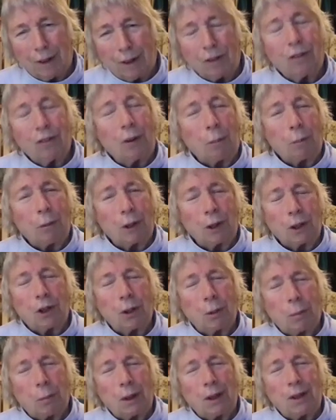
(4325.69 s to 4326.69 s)
something
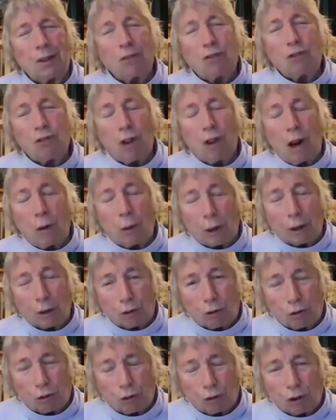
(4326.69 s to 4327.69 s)
to be
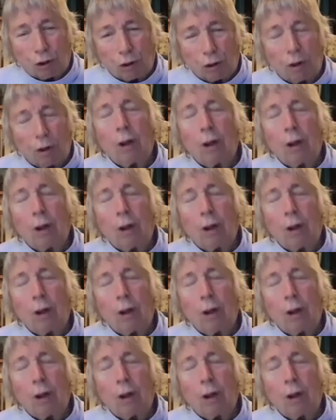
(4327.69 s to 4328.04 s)
cherished